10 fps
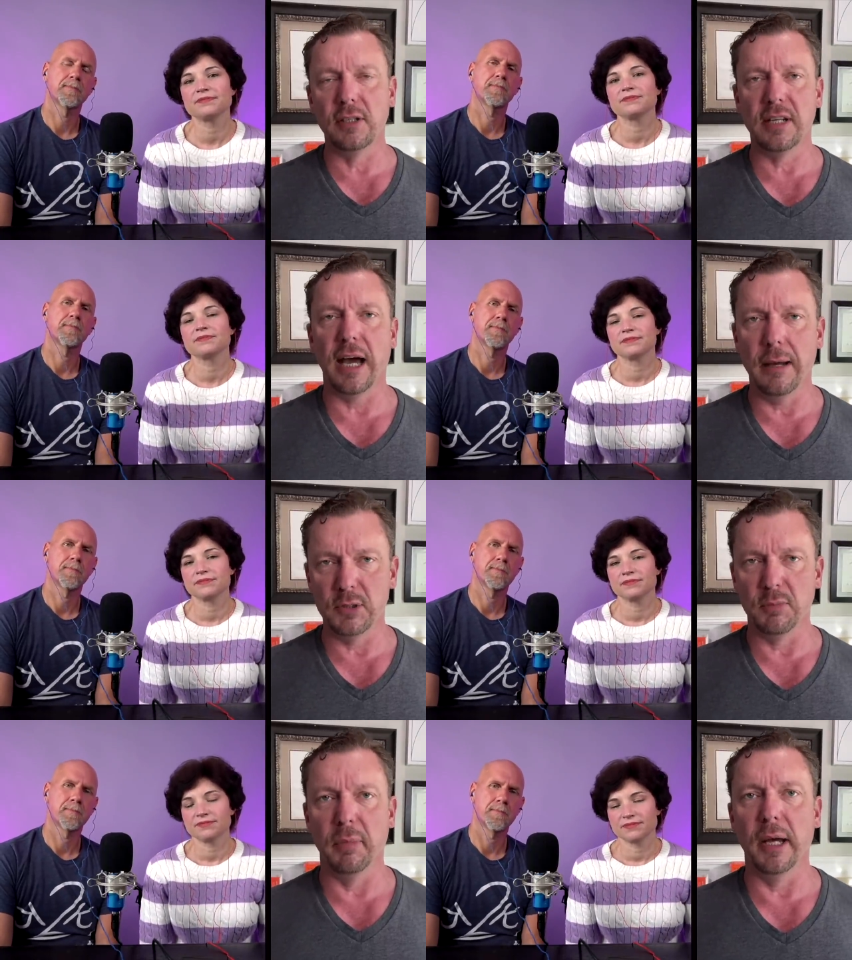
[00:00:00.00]
Speaker 1: times
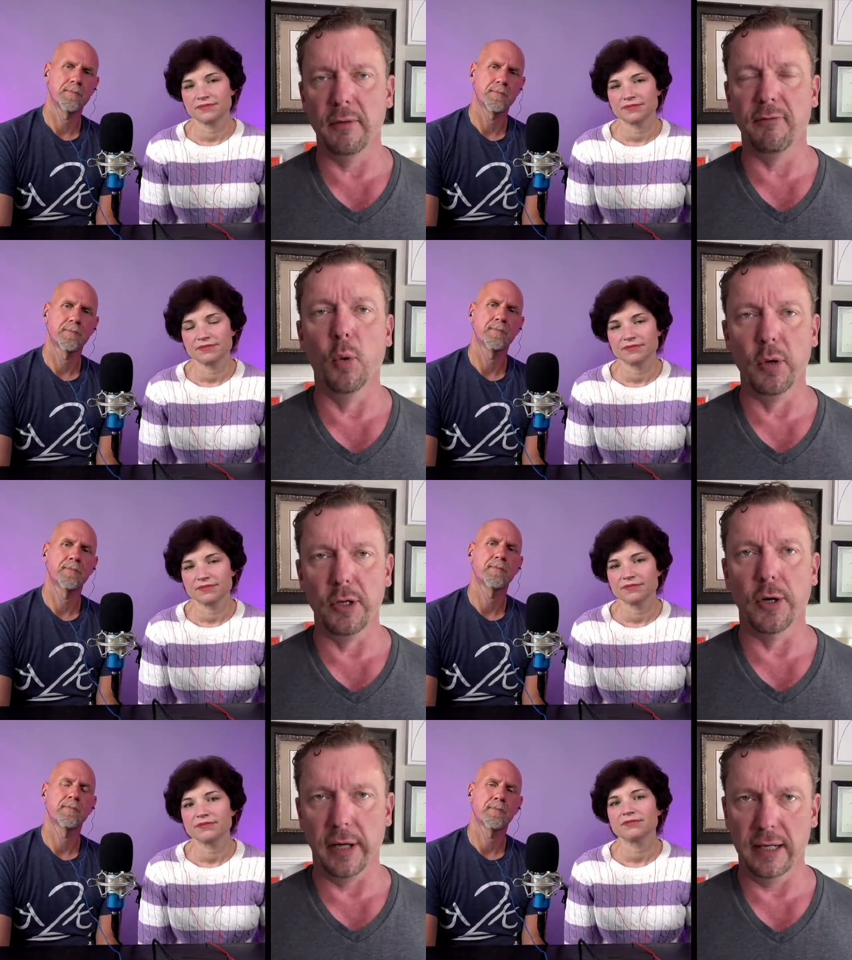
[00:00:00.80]
better for
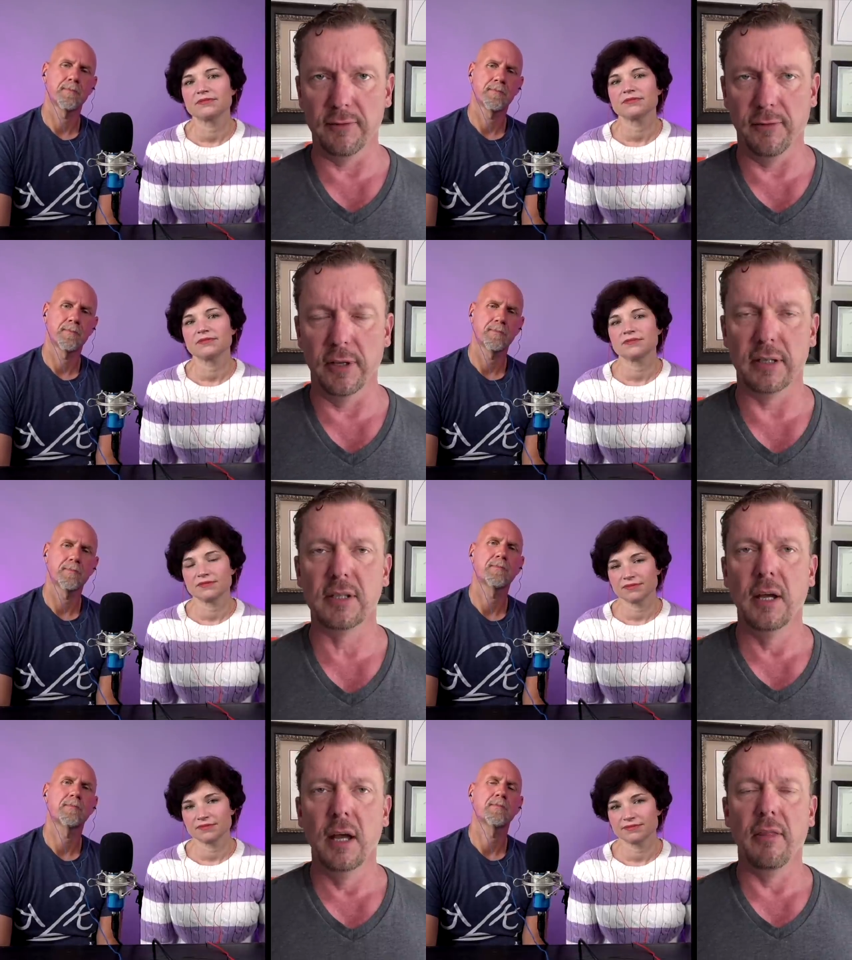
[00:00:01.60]
your infant
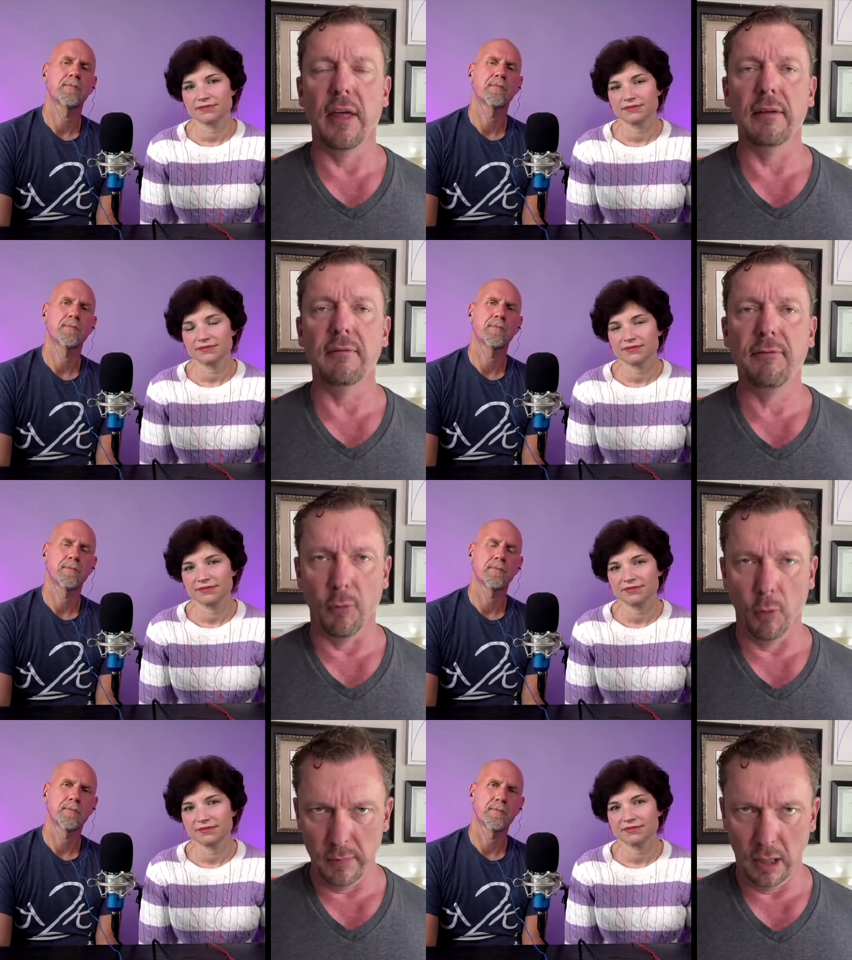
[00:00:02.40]
than
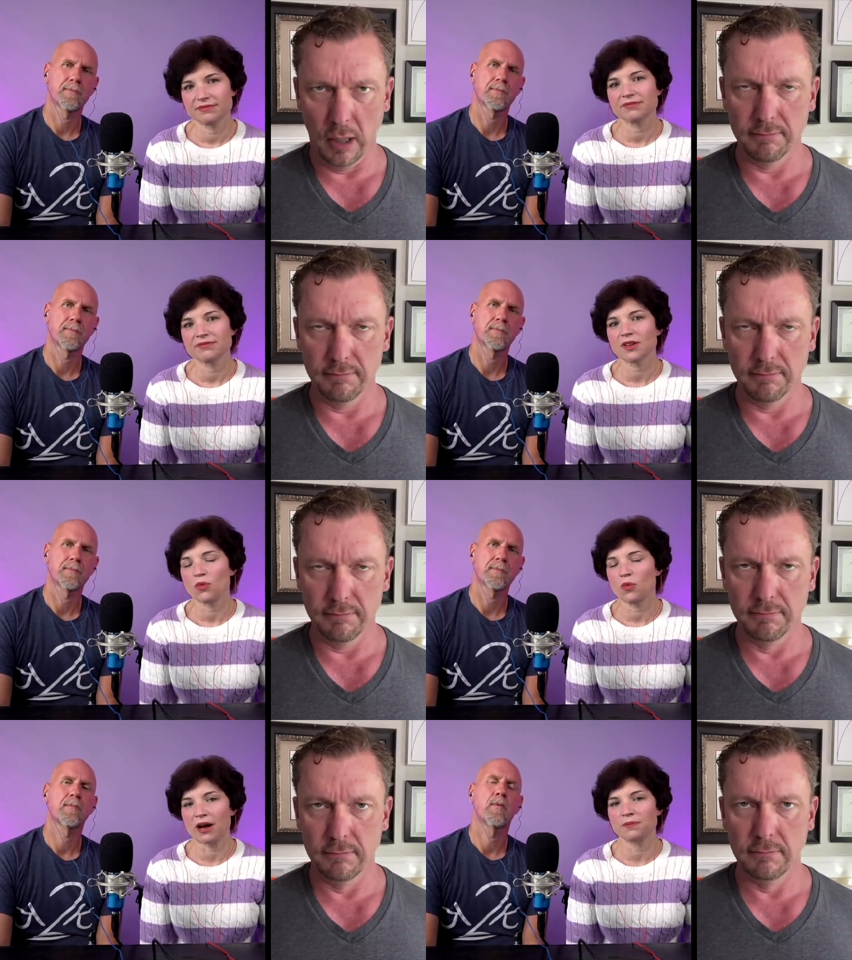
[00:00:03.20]
formula.
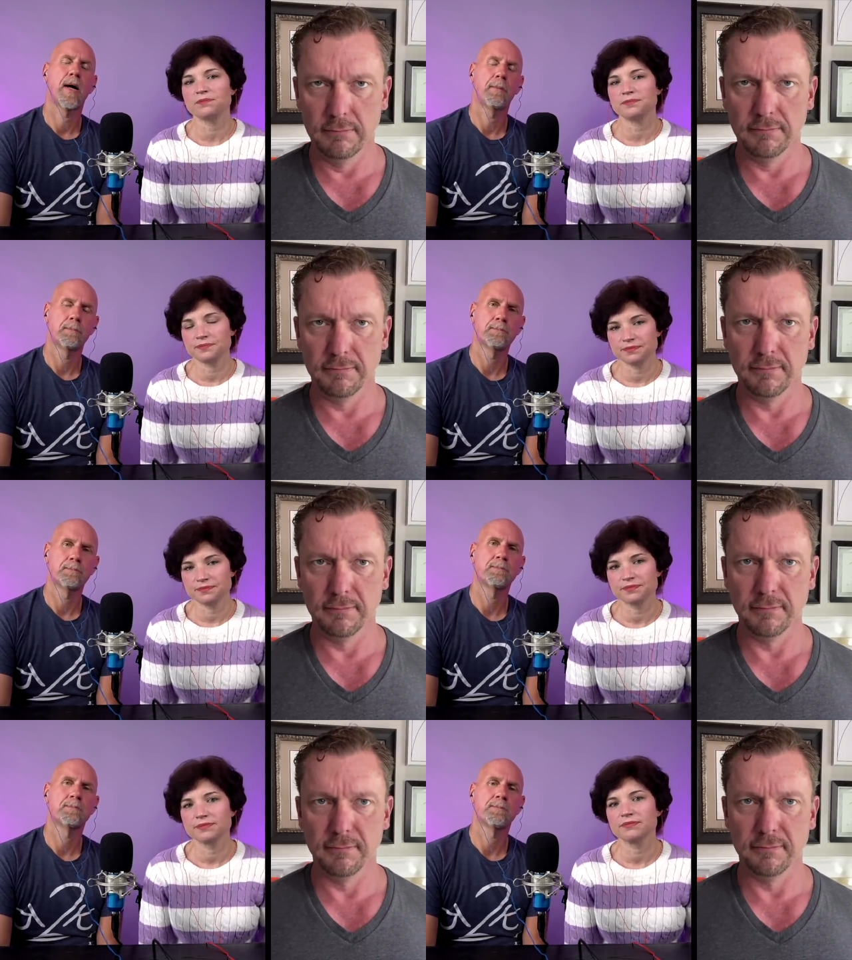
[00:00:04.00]
Wow.
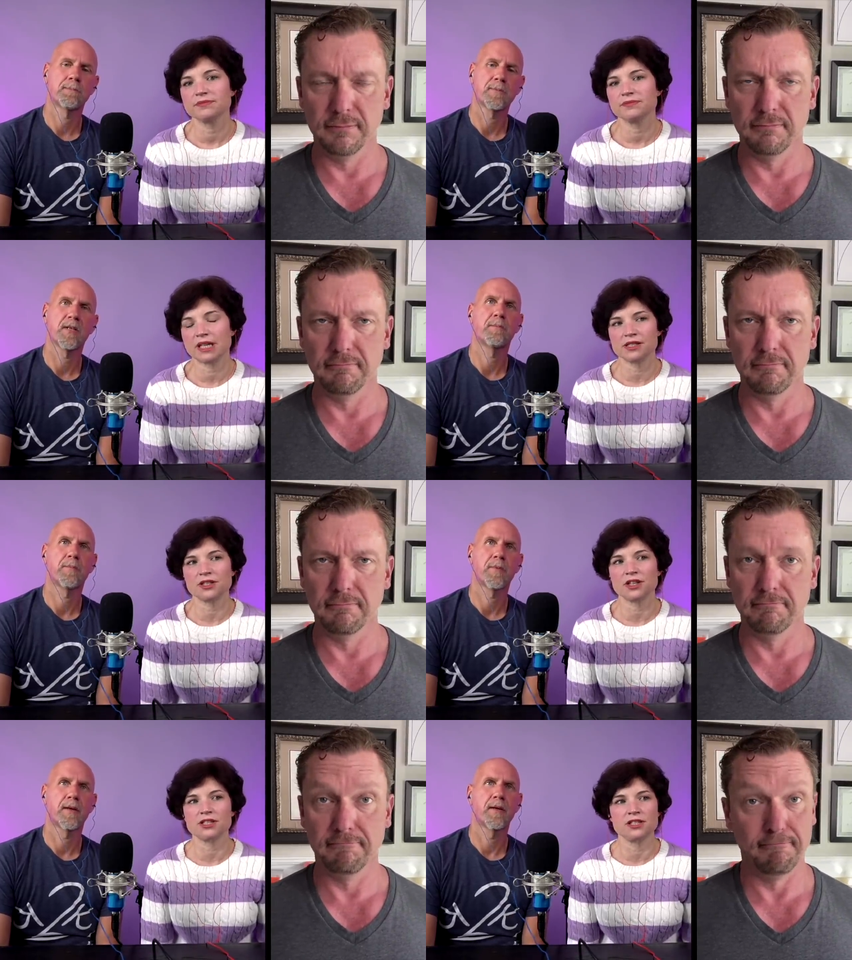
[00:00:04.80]
Speaker 2: That
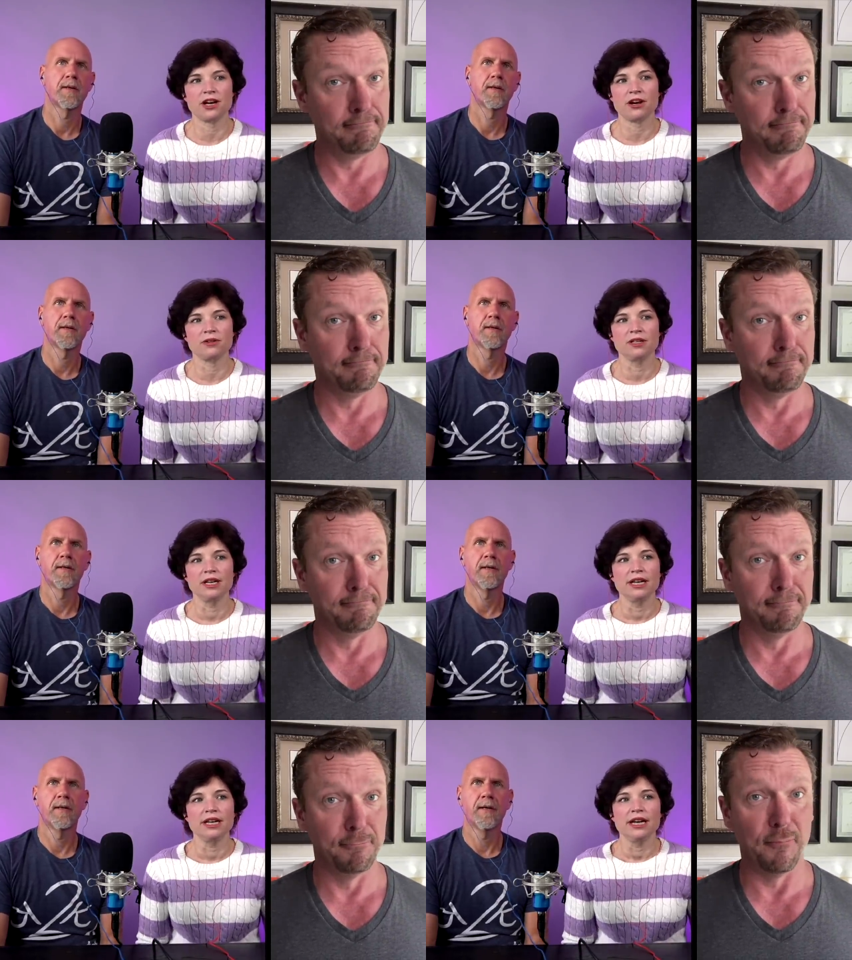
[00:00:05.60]
is good to know.
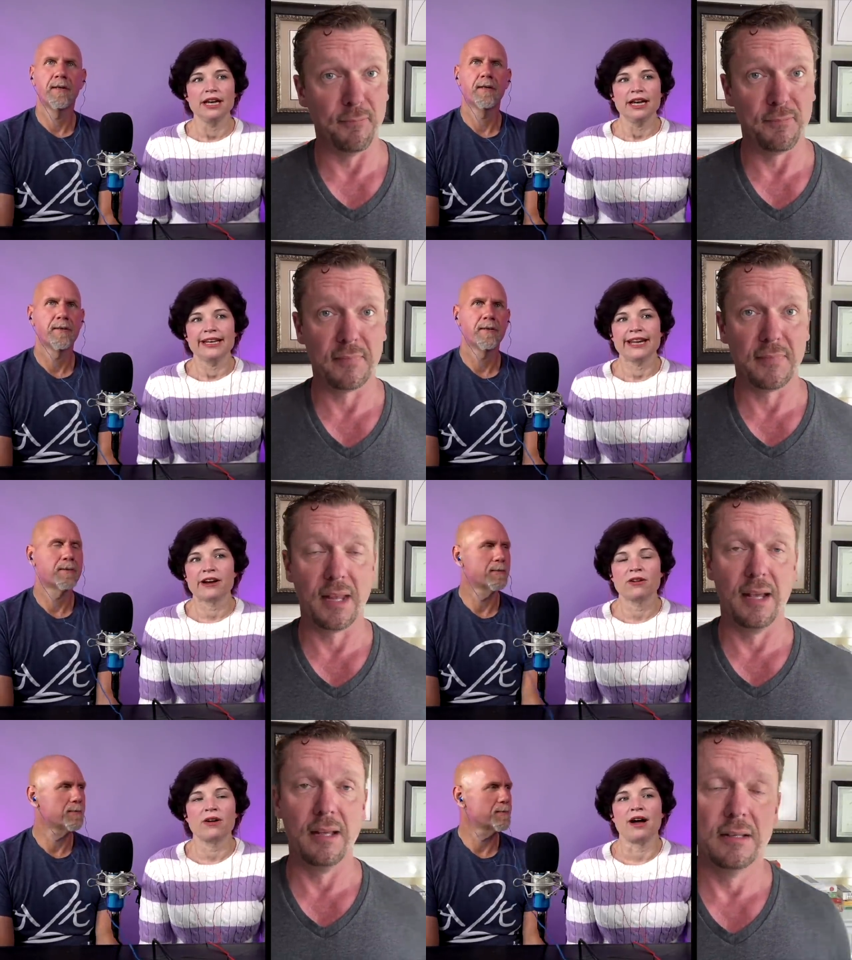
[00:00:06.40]

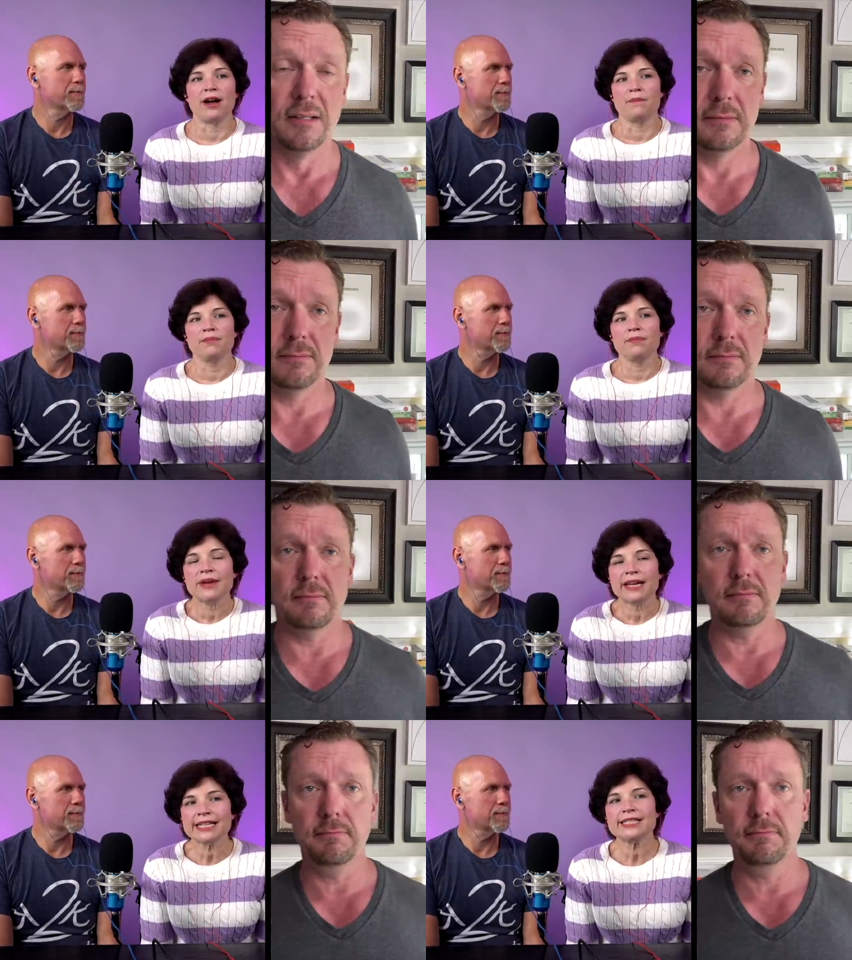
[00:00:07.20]
Now,
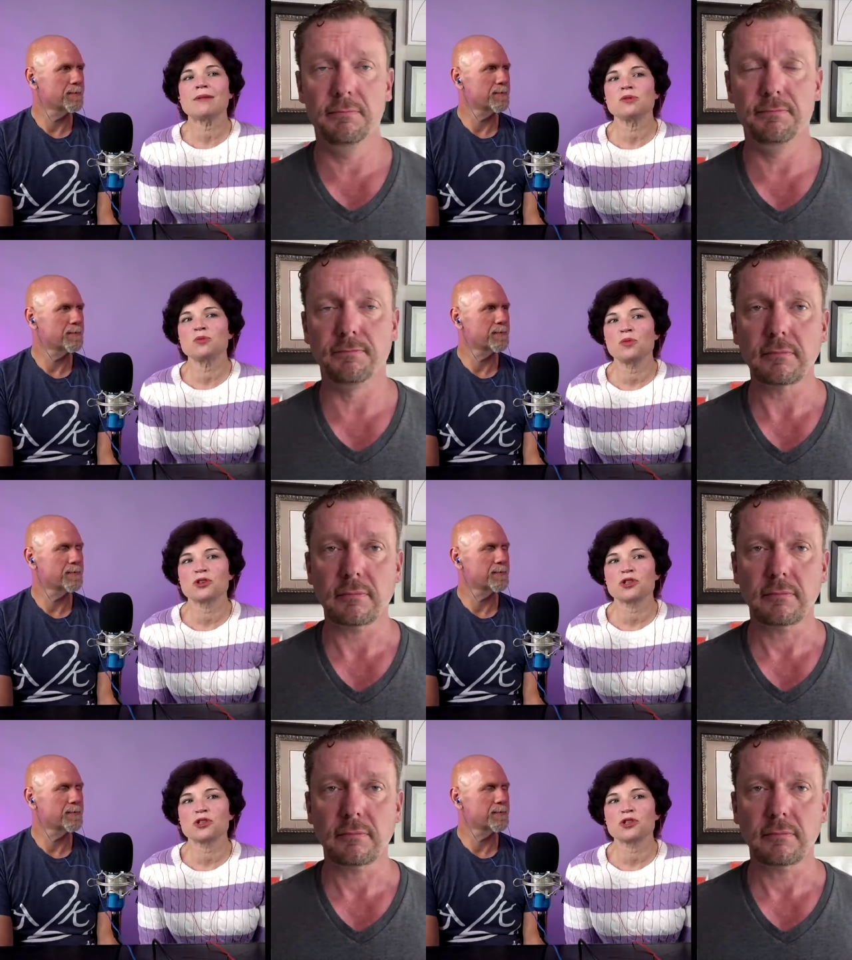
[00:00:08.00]
many times when we're